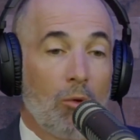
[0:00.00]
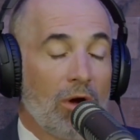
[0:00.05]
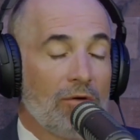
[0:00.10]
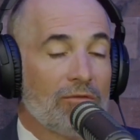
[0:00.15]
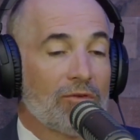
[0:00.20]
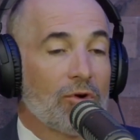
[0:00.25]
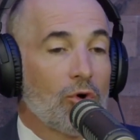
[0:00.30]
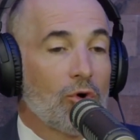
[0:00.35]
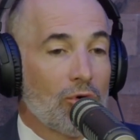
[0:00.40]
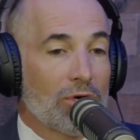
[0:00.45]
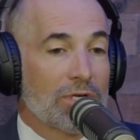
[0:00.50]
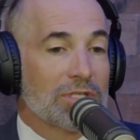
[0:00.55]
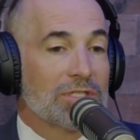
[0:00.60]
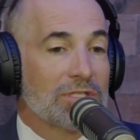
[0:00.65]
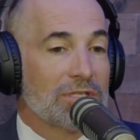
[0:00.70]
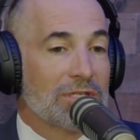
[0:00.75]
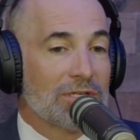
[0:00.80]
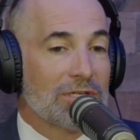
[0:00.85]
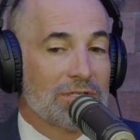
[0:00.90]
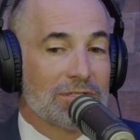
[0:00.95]
of
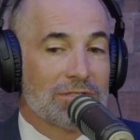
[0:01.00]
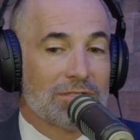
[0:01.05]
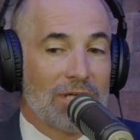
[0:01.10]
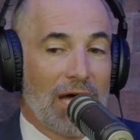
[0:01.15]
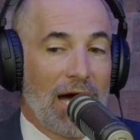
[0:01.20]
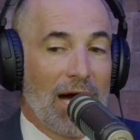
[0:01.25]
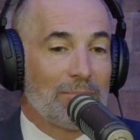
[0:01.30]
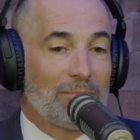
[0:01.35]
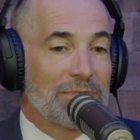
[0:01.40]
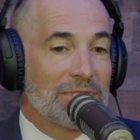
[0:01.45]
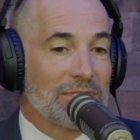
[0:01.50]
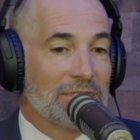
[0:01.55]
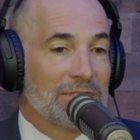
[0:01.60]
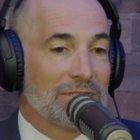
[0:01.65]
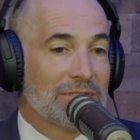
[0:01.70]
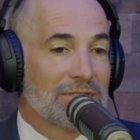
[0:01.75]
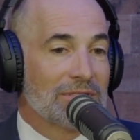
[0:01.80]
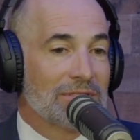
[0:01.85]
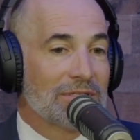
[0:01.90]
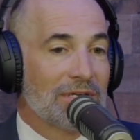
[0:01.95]
course there's
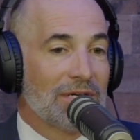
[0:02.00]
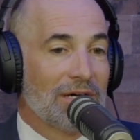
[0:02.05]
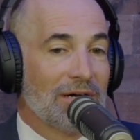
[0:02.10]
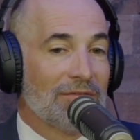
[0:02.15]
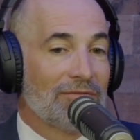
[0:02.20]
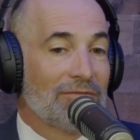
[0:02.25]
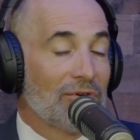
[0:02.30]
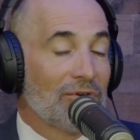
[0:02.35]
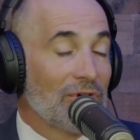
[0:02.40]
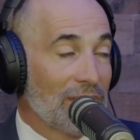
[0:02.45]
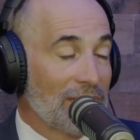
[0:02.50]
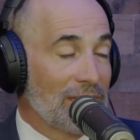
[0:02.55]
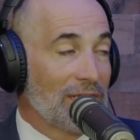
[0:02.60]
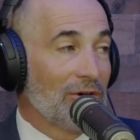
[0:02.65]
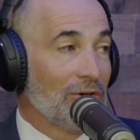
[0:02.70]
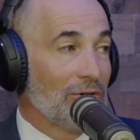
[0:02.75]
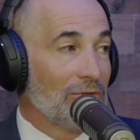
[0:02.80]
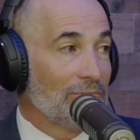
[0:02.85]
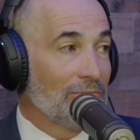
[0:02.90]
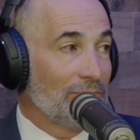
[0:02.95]
options for
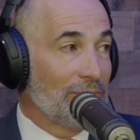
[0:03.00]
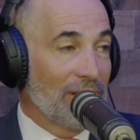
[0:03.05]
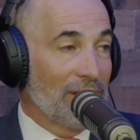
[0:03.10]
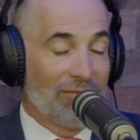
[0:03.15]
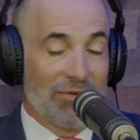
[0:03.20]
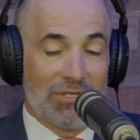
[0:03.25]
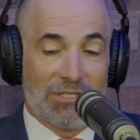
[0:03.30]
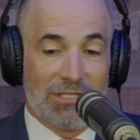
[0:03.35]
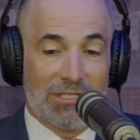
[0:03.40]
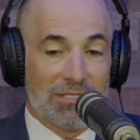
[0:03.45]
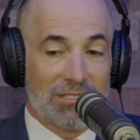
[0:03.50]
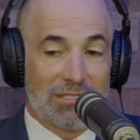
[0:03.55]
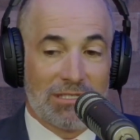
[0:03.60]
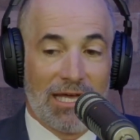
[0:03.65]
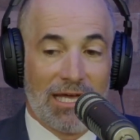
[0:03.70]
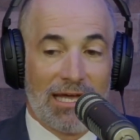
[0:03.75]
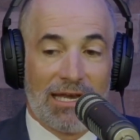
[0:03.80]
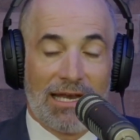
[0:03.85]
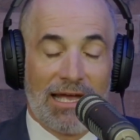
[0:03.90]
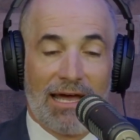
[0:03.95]
adult beverages
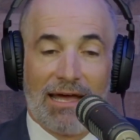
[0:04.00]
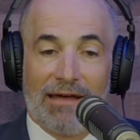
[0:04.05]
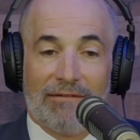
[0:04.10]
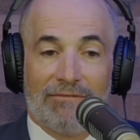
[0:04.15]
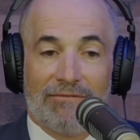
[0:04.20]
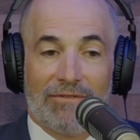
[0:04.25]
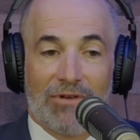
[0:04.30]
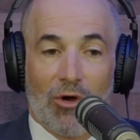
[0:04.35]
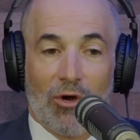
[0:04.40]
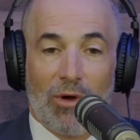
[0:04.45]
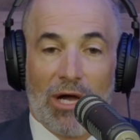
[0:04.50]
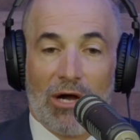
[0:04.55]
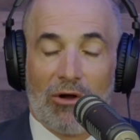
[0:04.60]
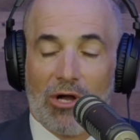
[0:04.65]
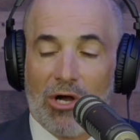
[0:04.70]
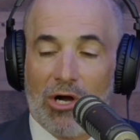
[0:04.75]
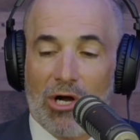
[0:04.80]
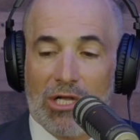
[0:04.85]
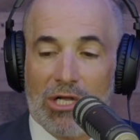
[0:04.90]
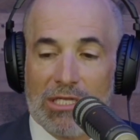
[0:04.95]
that have no
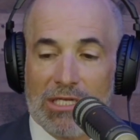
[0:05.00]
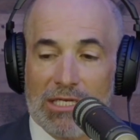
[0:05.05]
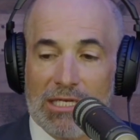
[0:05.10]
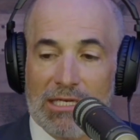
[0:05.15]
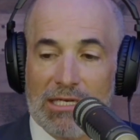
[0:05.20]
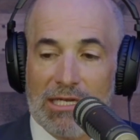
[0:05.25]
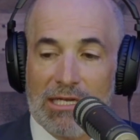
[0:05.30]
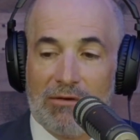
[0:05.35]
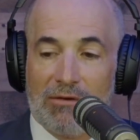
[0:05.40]
alcohol in it.